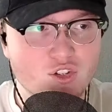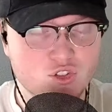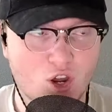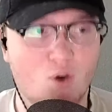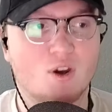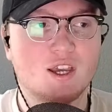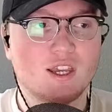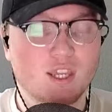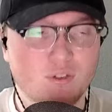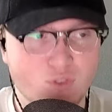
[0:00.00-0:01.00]
So
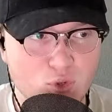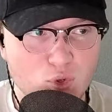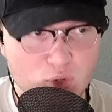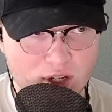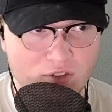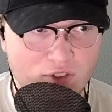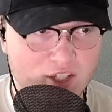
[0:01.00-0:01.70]
if you could invest